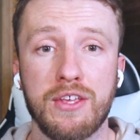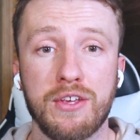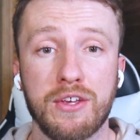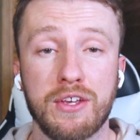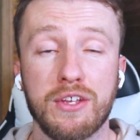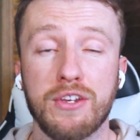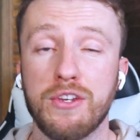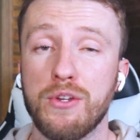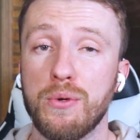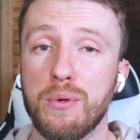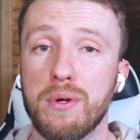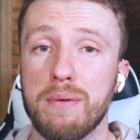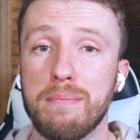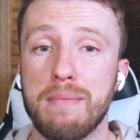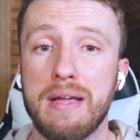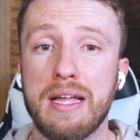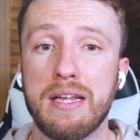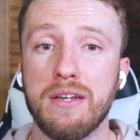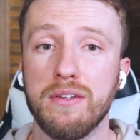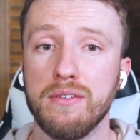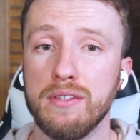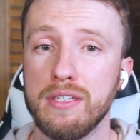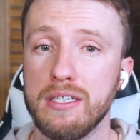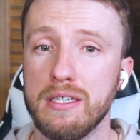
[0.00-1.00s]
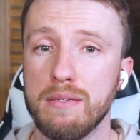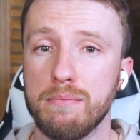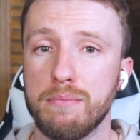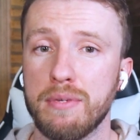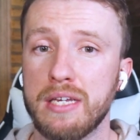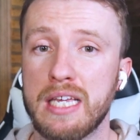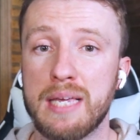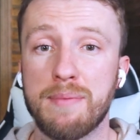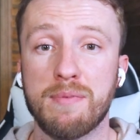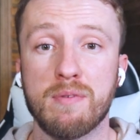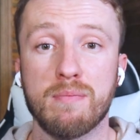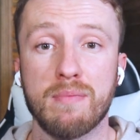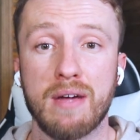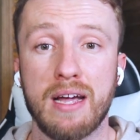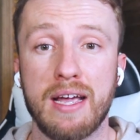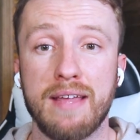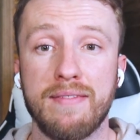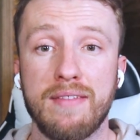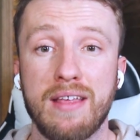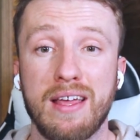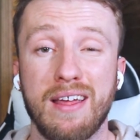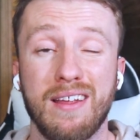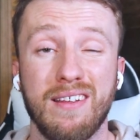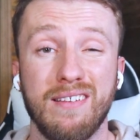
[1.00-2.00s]
You can do it manually, but keep in
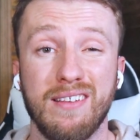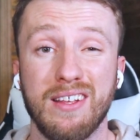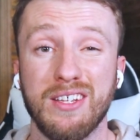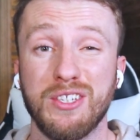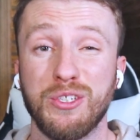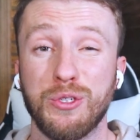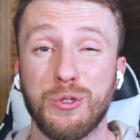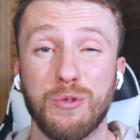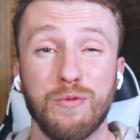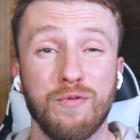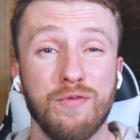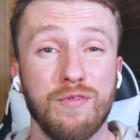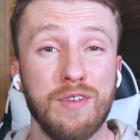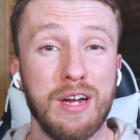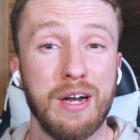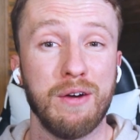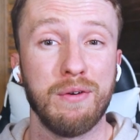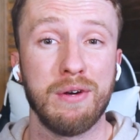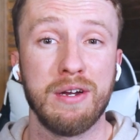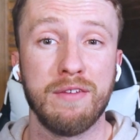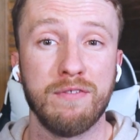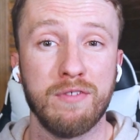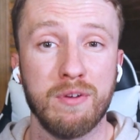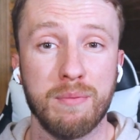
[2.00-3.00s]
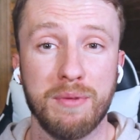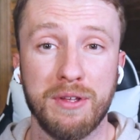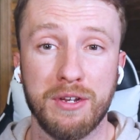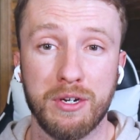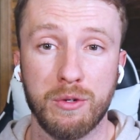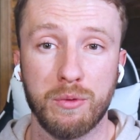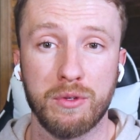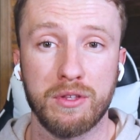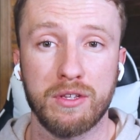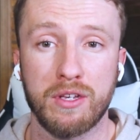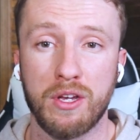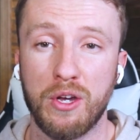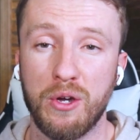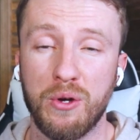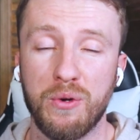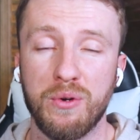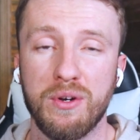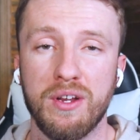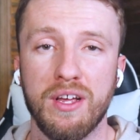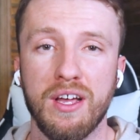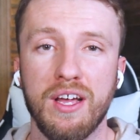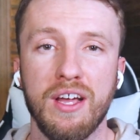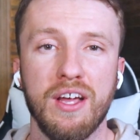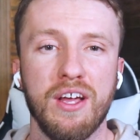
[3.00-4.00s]
mind that unless you're very familiar with
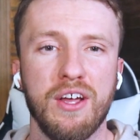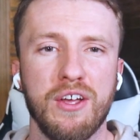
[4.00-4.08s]
code,